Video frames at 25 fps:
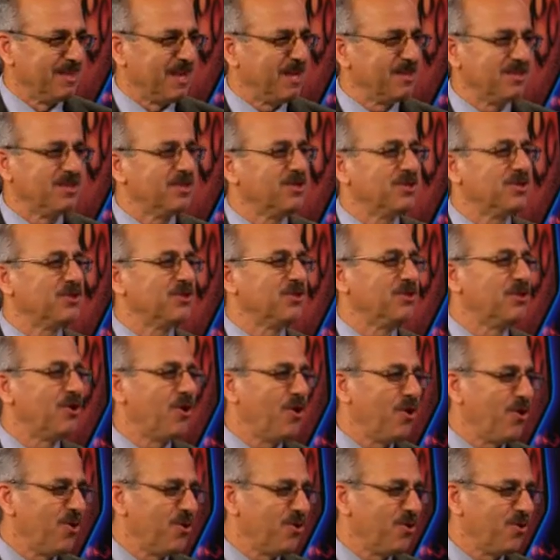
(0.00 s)
didn't
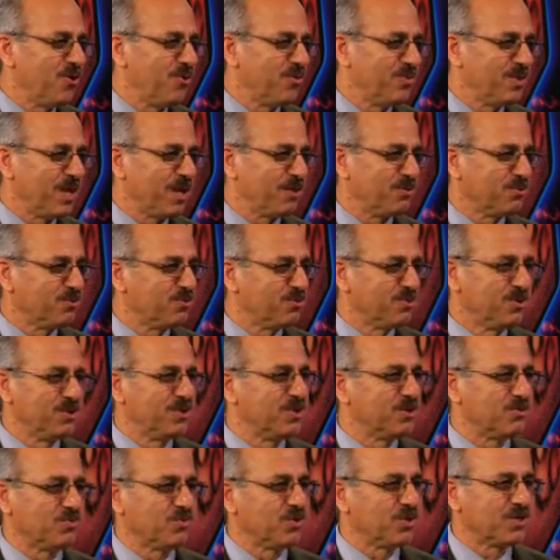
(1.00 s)
know that
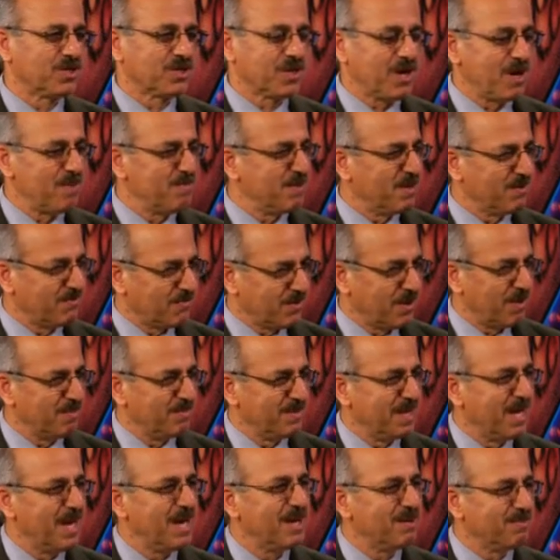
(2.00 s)
goodness was coming
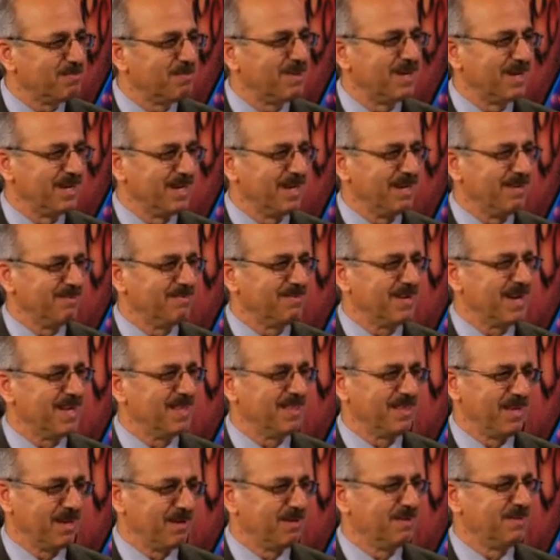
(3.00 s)
from their belief
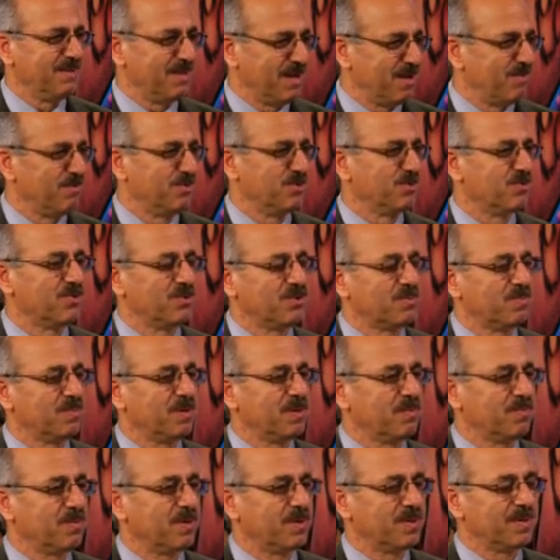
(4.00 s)
and they were good
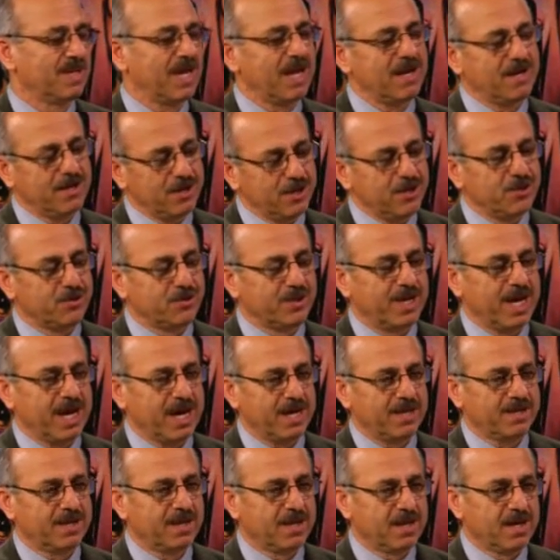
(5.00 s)
people. They knew
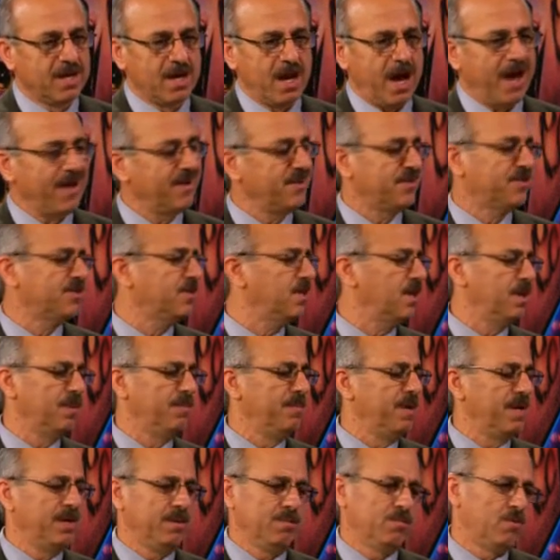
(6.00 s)
that. And still
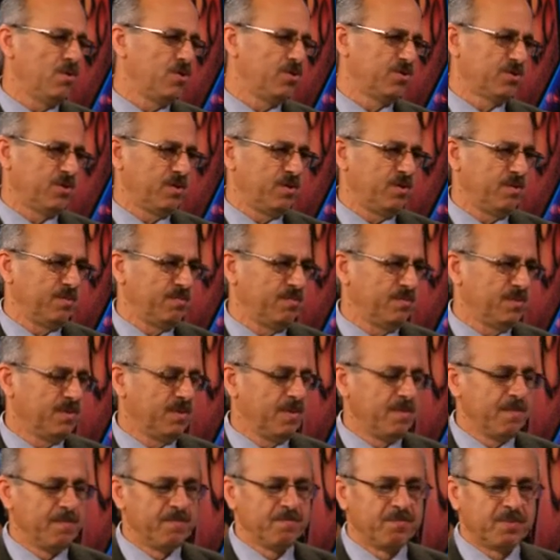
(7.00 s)
many Muslims
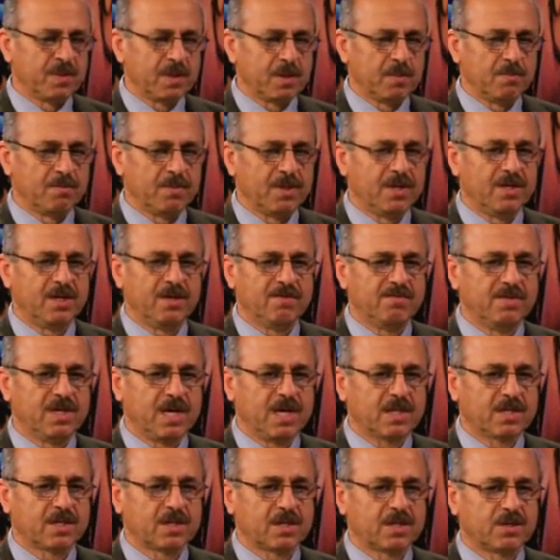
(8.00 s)
believe
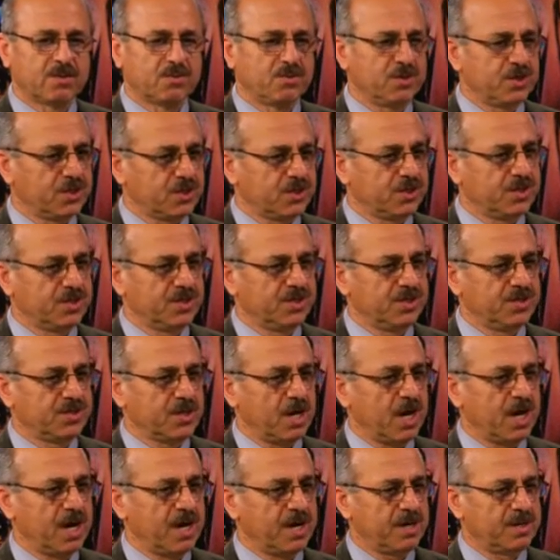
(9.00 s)
that Christians
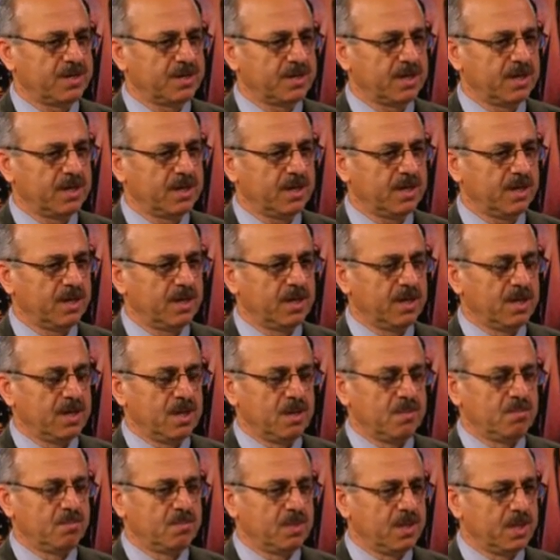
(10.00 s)
are
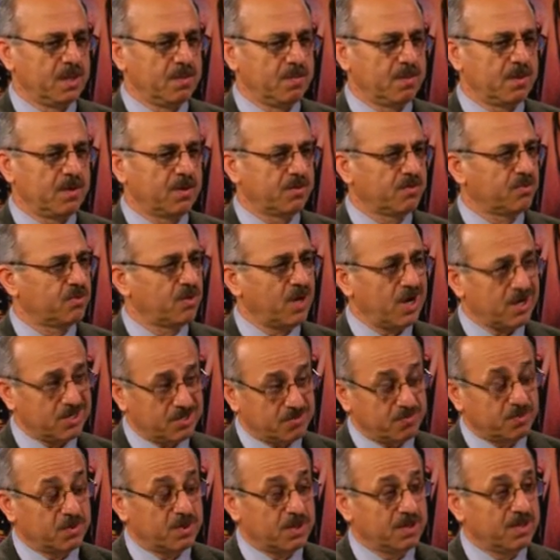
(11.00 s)
people,
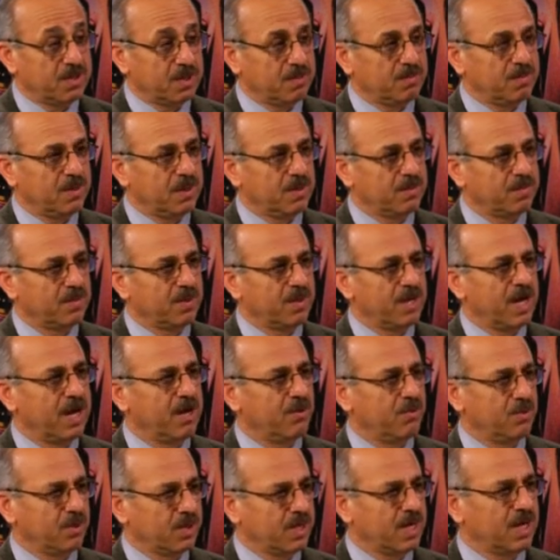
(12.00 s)
trustworthy people,
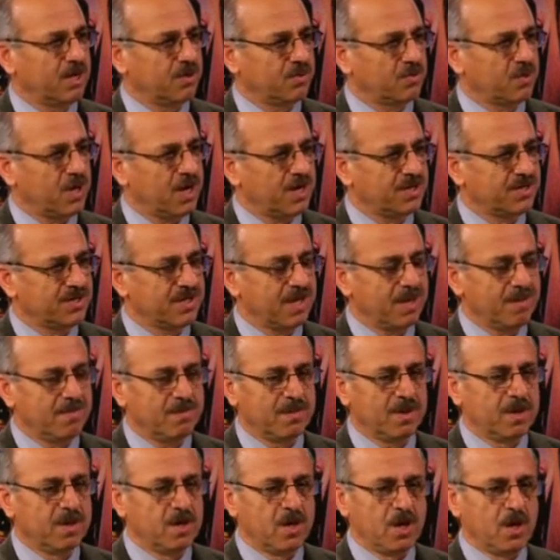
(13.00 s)
and we can trust
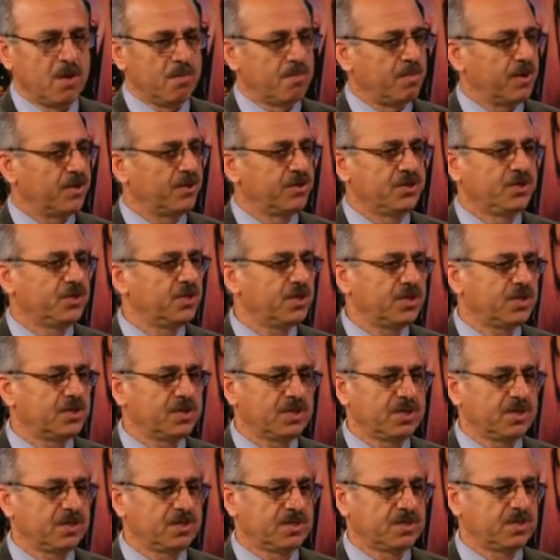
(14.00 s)
them. But
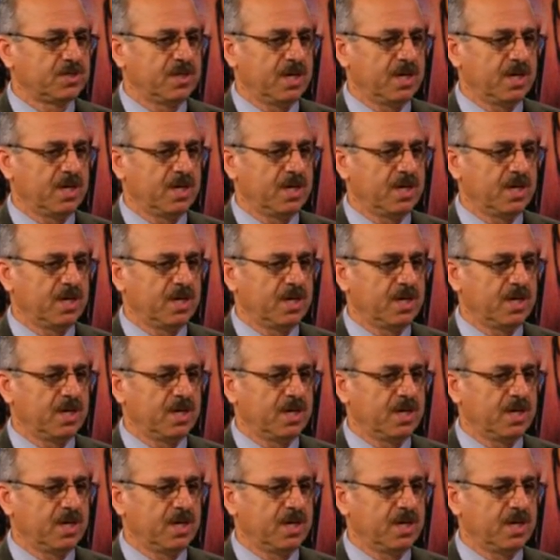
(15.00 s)
just it's